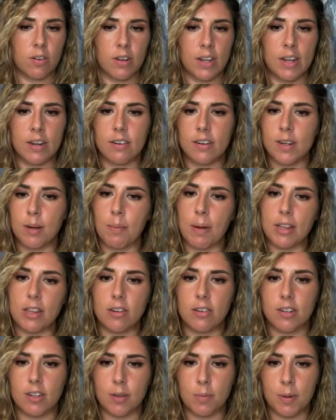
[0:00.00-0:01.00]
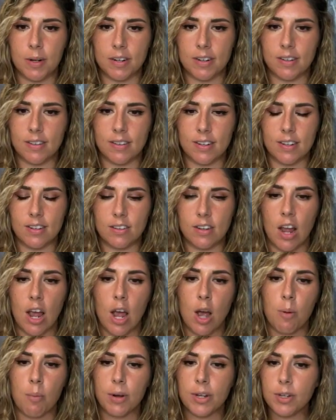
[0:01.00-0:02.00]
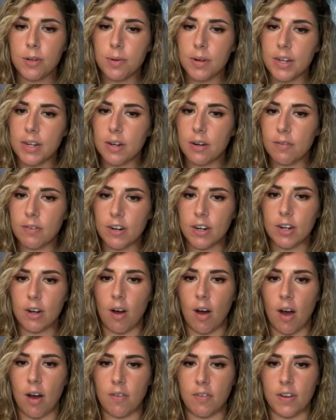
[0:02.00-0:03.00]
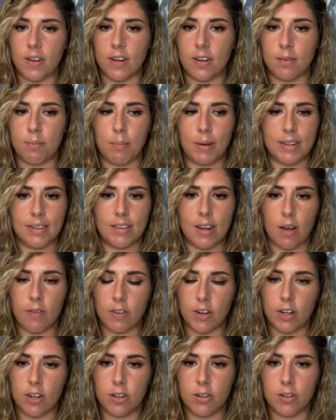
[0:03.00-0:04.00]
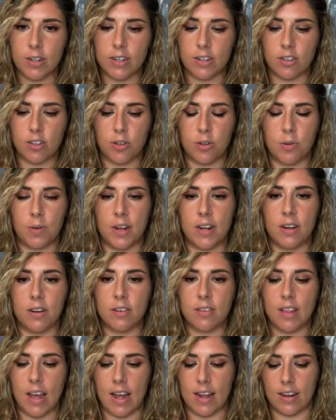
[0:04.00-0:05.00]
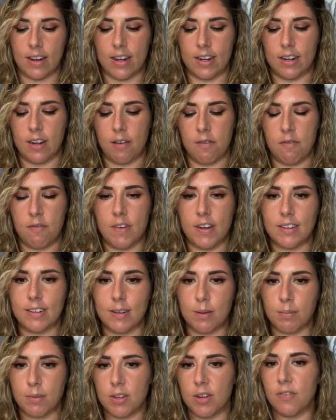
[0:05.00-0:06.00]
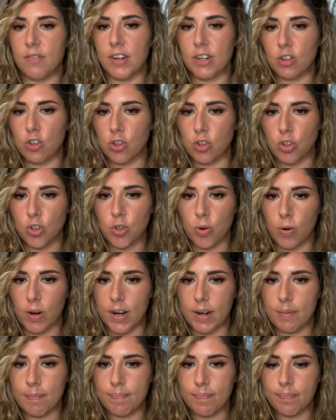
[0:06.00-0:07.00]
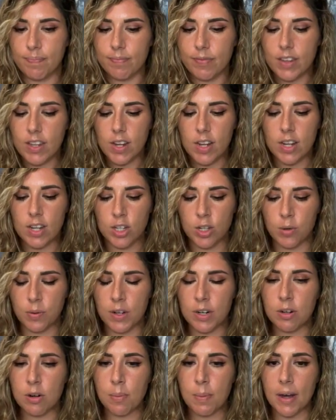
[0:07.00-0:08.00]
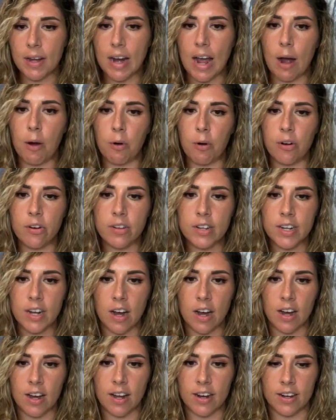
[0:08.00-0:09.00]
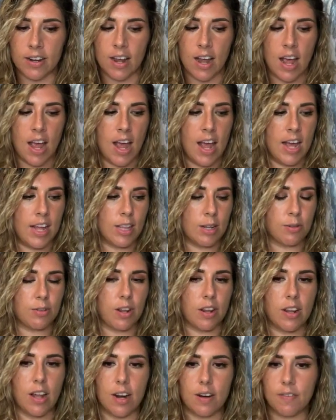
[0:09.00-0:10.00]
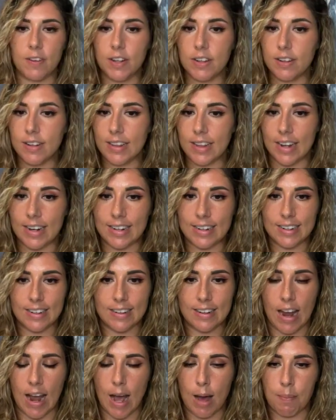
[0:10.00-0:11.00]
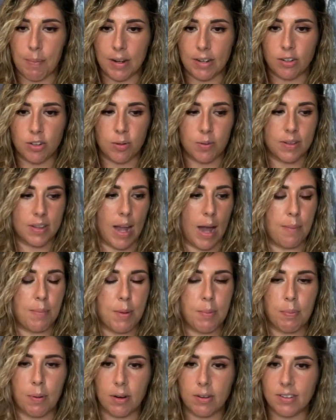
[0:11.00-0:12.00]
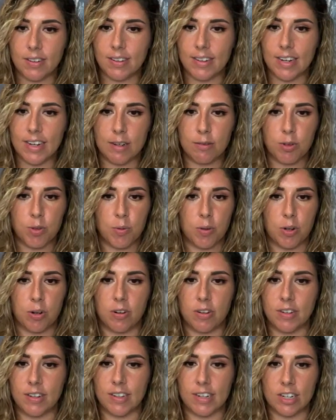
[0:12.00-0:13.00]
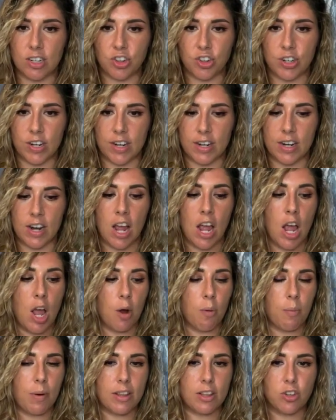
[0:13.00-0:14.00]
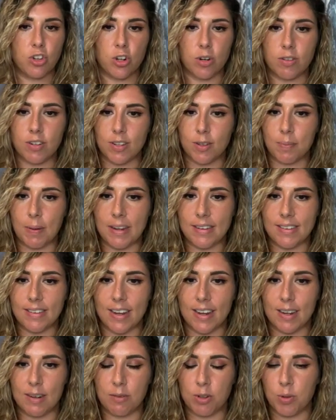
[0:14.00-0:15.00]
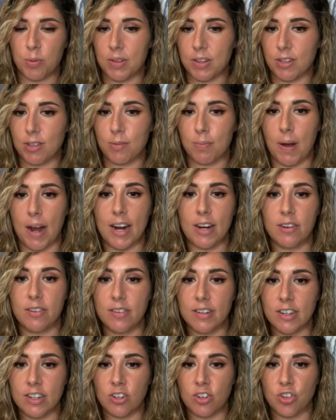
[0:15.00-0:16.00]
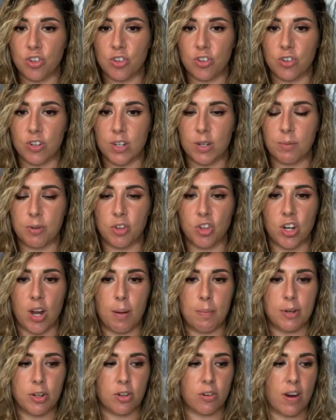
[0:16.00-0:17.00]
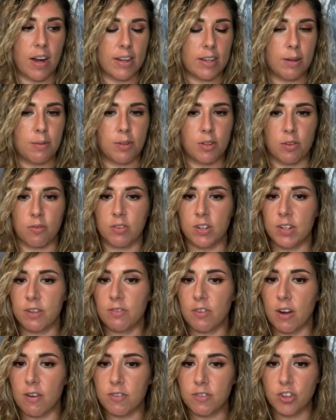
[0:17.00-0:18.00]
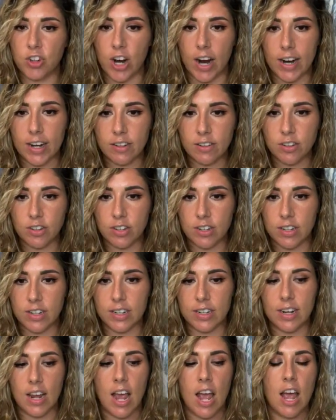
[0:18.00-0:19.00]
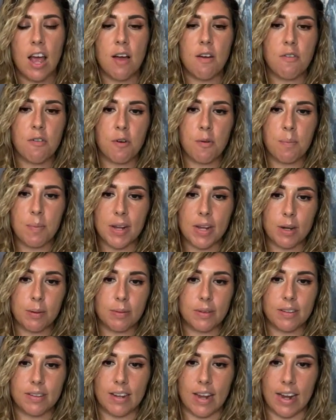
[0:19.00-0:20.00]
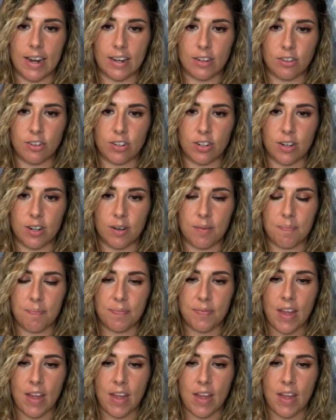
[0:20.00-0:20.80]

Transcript: hearing about their experiences, what you hear very often, myself included, is you hear that like victim to victor story. You hear about how early on there's a lot of healing that needed to happen. So with Gabby Bernstein, it was with her addiction. With Joe Dispenza, it was with a spinal injury. With Shaman Durek, it was a really rough childhood. For me, it was cancer.